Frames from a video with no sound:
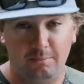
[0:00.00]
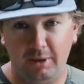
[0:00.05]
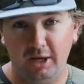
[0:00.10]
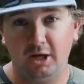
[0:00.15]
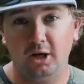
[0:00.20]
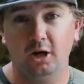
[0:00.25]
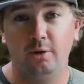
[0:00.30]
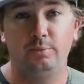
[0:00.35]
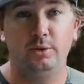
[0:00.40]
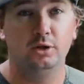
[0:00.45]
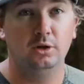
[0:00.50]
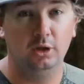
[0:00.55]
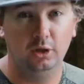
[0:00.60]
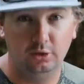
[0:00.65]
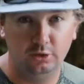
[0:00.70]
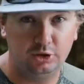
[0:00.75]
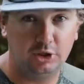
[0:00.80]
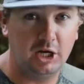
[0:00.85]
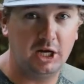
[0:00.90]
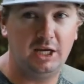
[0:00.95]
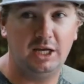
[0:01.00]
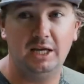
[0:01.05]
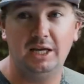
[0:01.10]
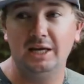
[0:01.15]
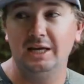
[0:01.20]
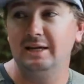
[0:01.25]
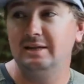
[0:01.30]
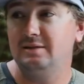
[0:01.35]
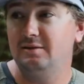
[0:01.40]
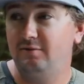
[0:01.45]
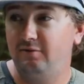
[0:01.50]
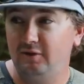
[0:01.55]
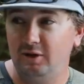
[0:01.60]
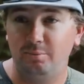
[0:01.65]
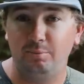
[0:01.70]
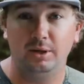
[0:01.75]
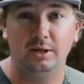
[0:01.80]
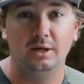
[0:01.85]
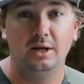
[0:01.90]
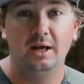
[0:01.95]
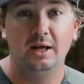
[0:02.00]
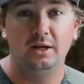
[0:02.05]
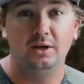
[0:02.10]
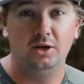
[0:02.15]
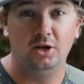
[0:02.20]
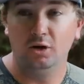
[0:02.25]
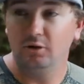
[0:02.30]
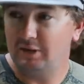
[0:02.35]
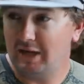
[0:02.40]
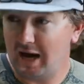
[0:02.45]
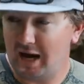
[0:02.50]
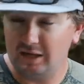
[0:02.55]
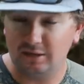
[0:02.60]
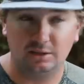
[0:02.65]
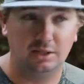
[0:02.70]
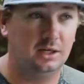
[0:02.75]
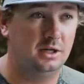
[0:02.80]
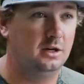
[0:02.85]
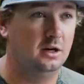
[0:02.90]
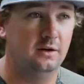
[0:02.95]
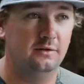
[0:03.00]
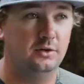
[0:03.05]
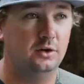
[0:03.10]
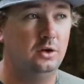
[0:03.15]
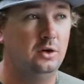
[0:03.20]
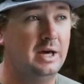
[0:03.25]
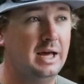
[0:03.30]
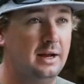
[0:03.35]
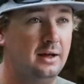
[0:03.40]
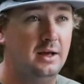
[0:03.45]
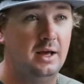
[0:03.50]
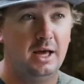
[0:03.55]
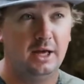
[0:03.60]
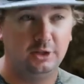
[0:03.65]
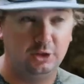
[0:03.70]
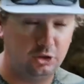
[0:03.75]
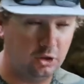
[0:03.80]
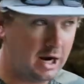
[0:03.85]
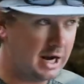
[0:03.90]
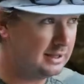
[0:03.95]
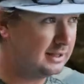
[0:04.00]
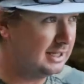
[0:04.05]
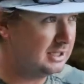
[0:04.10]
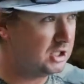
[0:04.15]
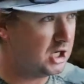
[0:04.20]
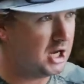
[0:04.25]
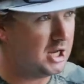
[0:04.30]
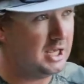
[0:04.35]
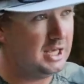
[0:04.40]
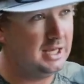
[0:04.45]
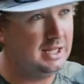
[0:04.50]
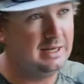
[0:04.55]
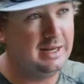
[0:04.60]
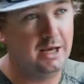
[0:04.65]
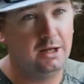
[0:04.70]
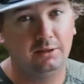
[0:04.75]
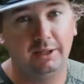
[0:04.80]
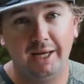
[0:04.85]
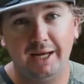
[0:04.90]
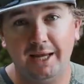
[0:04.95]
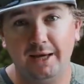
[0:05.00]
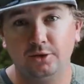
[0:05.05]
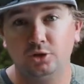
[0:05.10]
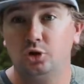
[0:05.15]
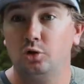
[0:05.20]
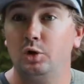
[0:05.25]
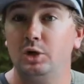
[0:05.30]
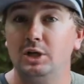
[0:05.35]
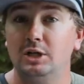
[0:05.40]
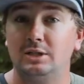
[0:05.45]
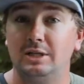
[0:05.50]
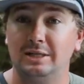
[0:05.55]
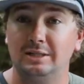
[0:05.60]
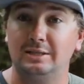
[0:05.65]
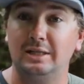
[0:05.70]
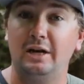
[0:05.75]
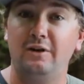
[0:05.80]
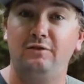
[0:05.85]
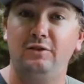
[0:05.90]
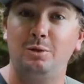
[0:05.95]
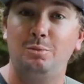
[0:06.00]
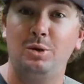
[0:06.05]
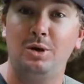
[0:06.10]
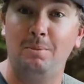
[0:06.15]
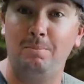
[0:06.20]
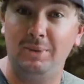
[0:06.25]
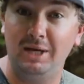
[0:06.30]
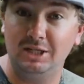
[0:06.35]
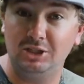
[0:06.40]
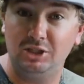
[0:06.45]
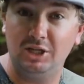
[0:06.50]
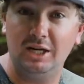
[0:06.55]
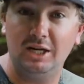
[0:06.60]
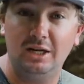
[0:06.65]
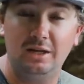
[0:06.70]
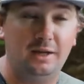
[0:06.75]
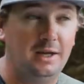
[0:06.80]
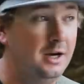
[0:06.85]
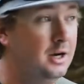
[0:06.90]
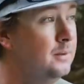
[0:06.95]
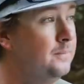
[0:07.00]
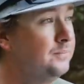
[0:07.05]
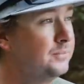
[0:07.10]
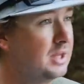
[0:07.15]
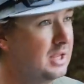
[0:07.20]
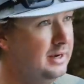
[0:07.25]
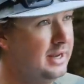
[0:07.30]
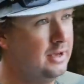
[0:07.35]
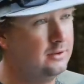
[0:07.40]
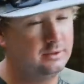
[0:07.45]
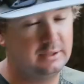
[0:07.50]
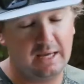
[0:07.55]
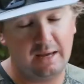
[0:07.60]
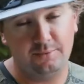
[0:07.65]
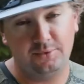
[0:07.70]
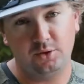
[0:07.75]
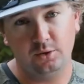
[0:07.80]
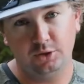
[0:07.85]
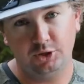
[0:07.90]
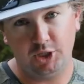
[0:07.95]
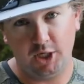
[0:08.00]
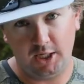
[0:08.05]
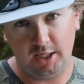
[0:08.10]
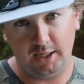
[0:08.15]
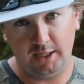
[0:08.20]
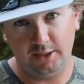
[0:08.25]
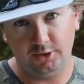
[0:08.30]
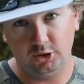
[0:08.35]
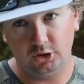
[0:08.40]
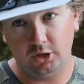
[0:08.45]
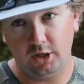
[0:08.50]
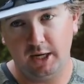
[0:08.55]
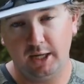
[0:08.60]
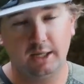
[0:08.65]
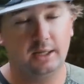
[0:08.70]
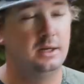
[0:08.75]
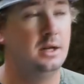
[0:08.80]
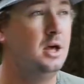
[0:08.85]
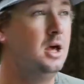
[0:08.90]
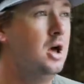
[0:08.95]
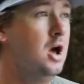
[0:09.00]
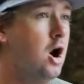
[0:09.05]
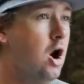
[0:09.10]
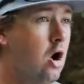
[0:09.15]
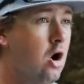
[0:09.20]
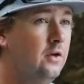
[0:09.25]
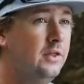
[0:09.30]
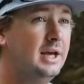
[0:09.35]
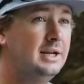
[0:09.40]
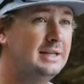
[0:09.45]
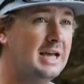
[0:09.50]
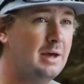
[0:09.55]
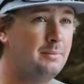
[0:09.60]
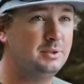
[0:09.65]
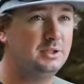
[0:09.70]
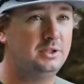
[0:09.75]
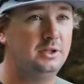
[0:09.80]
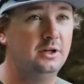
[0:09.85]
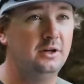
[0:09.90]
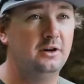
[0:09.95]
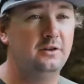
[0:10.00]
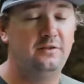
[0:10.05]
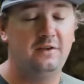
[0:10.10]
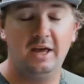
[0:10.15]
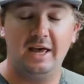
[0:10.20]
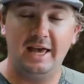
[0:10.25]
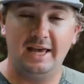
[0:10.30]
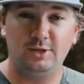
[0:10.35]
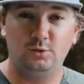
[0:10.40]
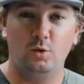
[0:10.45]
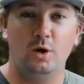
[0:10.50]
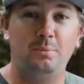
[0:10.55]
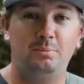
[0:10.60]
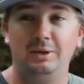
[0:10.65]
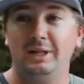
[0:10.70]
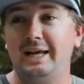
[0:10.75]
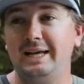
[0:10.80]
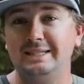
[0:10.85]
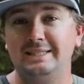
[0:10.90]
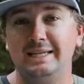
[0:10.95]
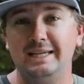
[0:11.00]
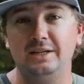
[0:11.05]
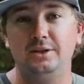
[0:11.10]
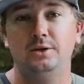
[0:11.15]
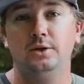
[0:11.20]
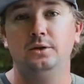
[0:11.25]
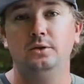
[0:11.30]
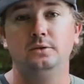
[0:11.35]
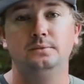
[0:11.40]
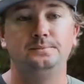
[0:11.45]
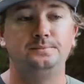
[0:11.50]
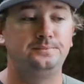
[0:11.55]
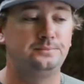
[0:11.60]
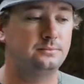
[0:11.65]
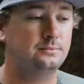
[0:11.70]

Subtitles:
pick up your little shaky heads and flip it, you know, to isolate a cover. You got to drag that shaky head down, lay down trees. Instead of flipping a big jig in there, now it's time to throw a shaky head and drag it. All that type of stuff is what plays into,